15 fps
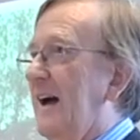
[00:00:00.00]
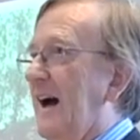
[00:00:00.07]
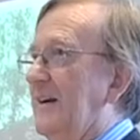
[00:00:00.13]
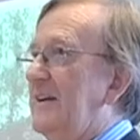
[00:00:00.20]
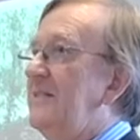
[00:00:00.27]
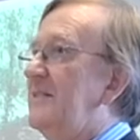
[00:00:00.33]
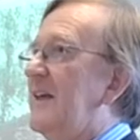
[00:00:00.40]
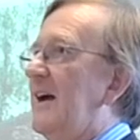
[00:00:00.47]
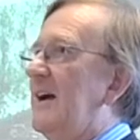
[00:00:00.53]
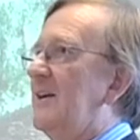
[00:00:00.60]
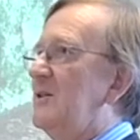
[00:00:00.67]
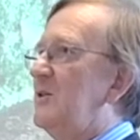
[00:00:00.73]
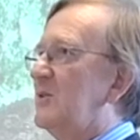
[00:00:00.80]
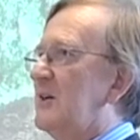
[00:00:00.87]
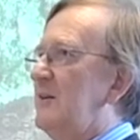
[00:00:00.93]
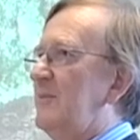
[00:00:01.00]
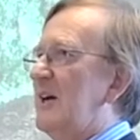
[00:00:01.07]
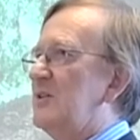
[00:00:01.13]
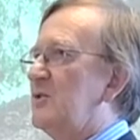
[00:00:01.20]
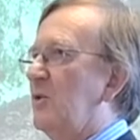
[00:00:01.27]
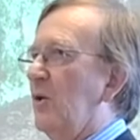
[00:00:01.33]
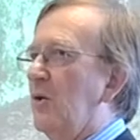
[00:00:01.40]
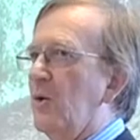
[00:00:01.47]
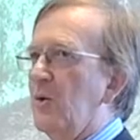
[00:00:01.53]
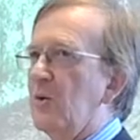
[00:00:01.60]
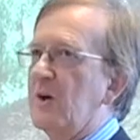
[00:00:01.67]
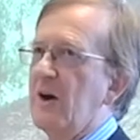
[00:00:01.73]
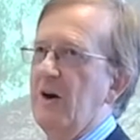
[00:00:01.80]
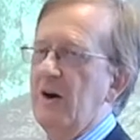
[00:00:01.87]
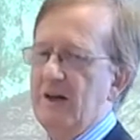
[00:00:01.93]
And in there you can imagine
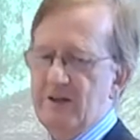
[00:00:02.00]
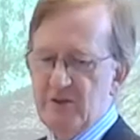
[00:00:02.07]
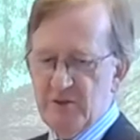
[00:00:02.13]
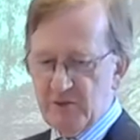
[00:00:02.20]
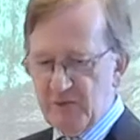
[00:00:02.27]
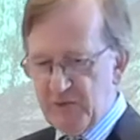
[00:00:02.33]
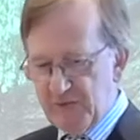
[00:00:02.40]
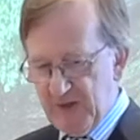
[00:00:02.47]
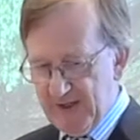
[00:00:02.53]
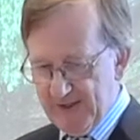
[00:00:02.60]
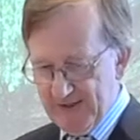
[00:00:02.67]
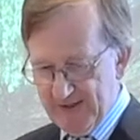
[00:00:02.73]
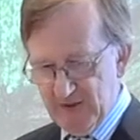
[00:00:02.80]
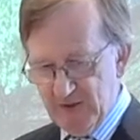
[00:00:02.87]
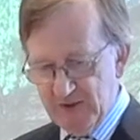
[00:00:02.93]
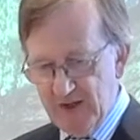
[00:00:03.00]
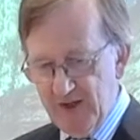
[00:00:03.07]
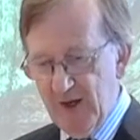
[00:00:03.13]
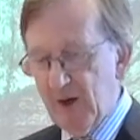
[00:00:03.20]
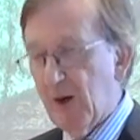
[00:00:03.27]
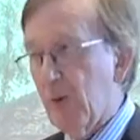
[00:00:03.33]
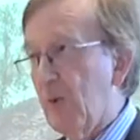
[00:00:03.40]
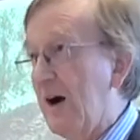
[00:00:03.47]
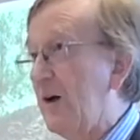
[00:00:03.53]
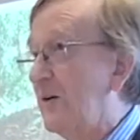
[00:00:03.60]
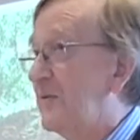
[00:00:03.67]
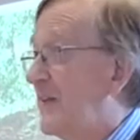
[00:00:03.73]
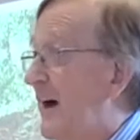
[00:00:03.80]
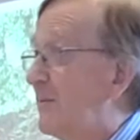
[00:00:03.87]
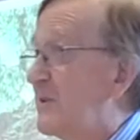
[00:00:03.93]
all kinds of things.
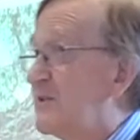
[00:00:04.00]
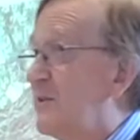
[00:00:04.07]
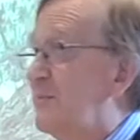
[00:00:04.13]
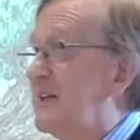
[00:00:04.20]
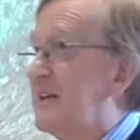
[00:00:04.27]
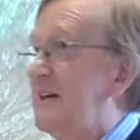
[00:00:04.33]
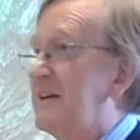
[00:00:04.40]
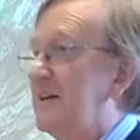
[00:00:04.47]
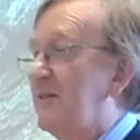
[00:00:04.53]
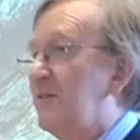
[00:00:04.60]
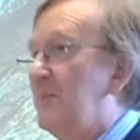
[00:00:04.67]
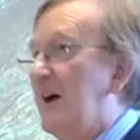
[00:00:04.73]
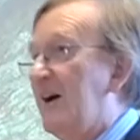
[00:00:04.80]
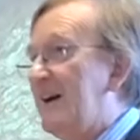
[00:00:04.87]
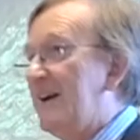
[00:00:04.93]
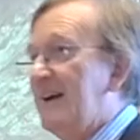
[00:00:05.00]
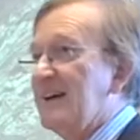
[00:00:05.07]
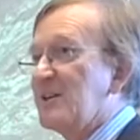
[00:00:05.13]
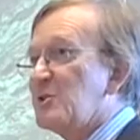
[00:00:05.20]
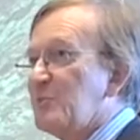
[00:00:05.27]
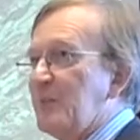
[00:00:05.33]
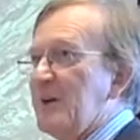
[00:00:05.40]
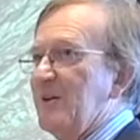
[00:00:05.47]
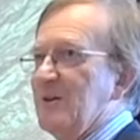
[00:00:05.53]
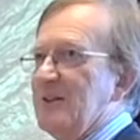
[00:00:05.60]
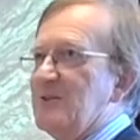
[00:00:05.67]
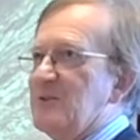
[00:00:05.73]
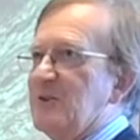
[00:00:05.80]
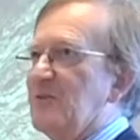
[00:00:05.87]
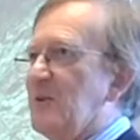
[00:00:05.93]
Well, that was the beginning of my
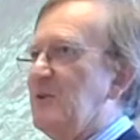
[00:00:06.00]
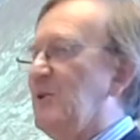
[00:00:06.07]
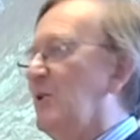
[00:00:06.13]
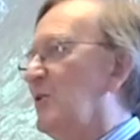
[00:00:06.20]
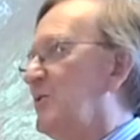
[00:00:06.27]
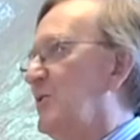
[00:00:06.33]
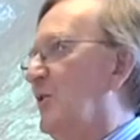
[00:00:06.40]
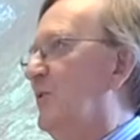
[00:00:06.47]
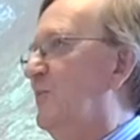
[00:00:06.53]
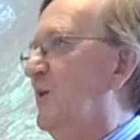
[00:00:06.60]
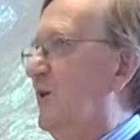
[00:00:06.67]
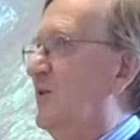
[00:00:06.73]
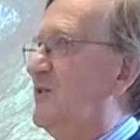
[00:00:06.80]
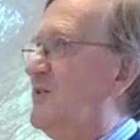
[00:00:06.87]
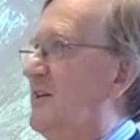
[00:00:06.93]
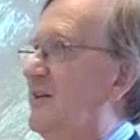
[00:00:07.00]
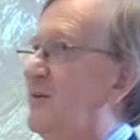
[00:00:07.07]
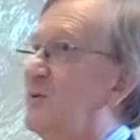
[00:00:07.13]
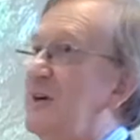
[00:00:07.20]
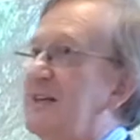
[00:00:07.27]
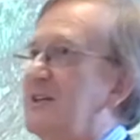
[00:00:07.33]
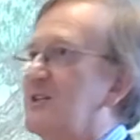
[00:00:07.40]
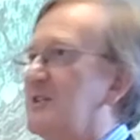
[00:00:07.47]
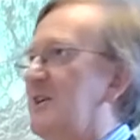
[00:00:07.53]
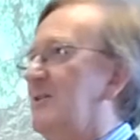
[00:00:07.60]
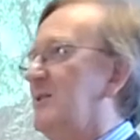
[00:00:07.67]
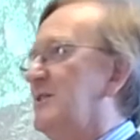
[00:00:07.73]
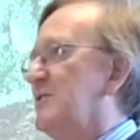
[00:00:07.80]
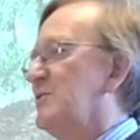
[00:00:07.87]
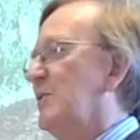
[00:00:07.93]
experience of the North York Moors in a really
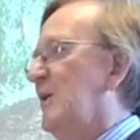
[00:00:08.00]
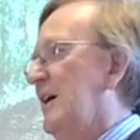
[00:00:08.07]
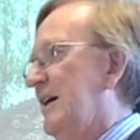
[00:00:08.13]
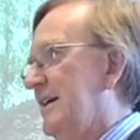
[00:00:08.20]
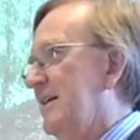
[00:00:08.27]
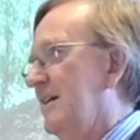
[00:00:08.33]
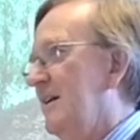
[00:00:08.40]
serious way.